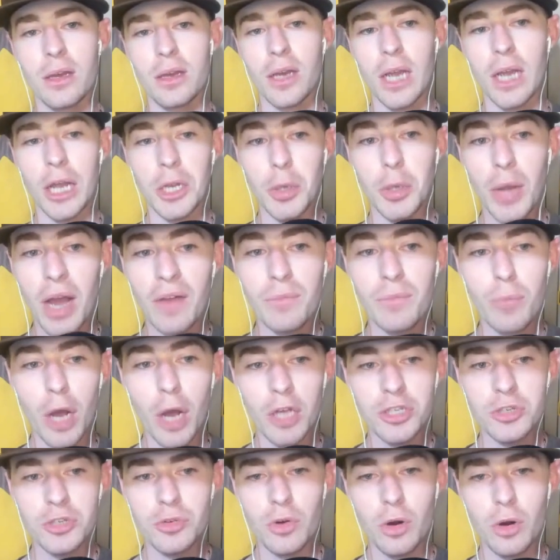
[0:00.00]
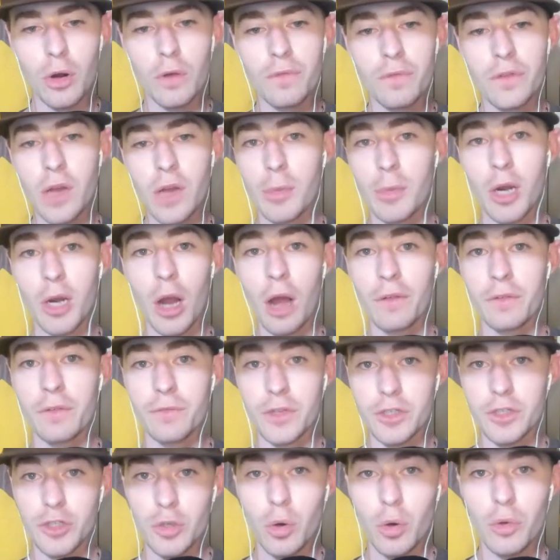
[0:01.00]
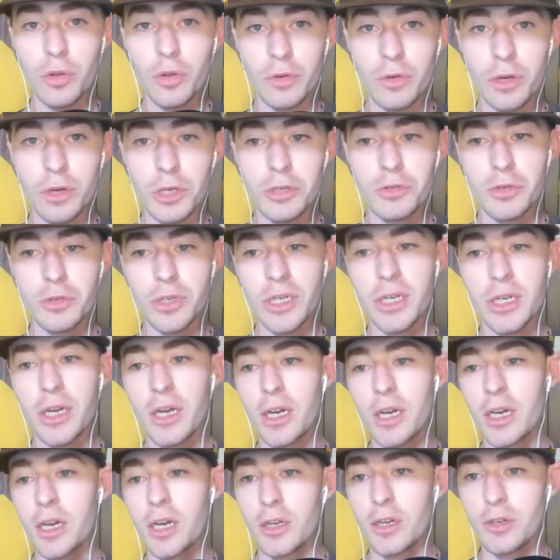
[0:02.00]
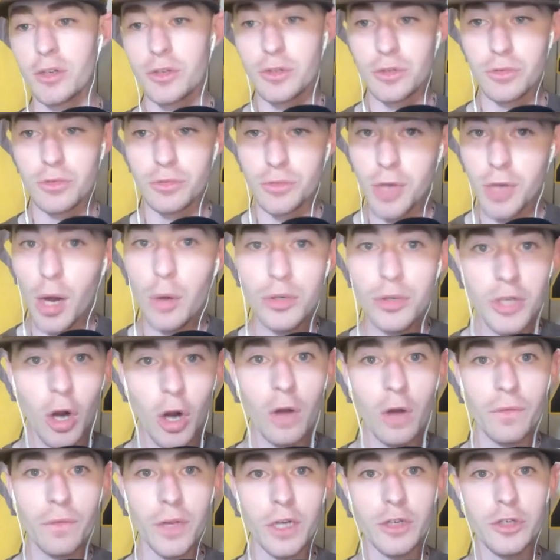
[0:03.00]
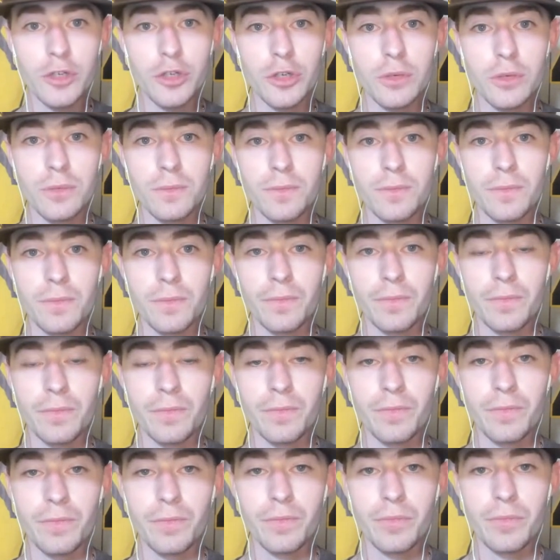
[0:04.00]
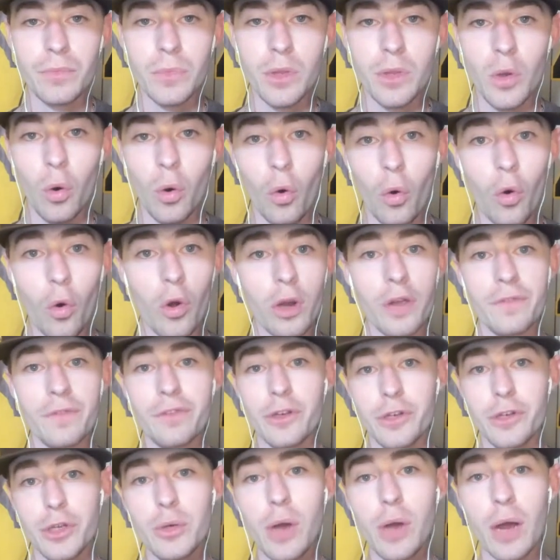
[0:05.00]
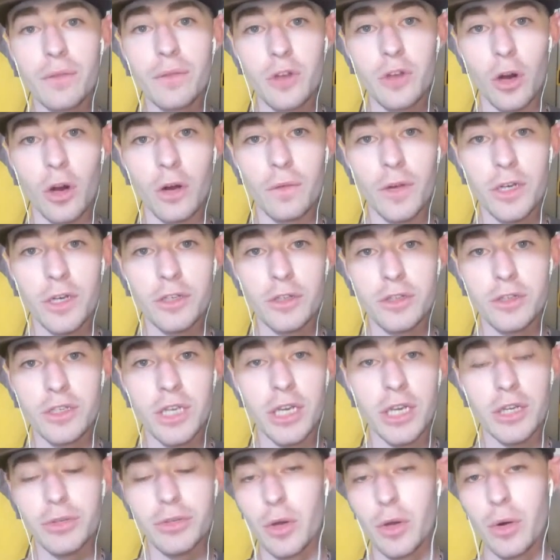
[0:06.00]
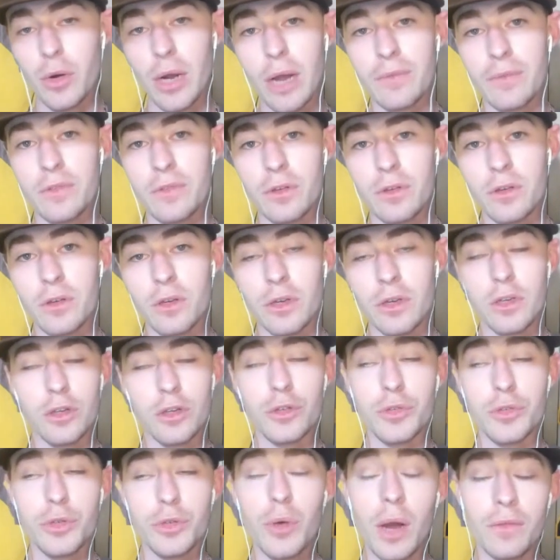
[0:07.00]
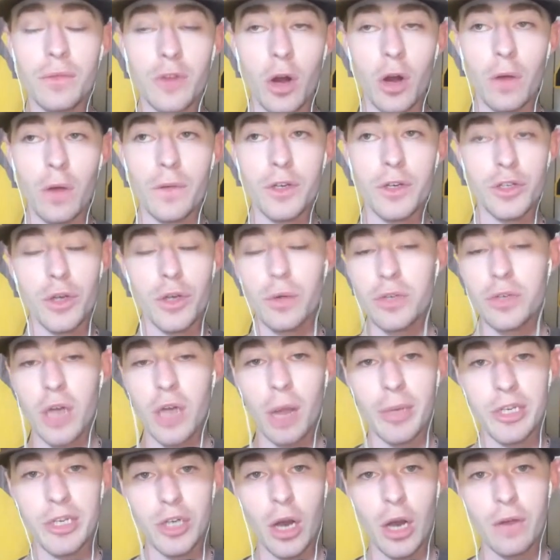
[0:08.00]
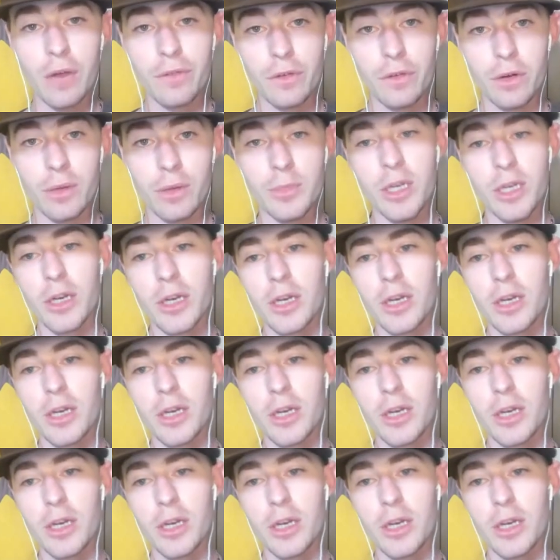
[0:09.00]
And you have Musgrove coming off of a shoulder injury, no Darvish. Or if you do have Darvish, let's say you do have Darvish, no Tommy John for him.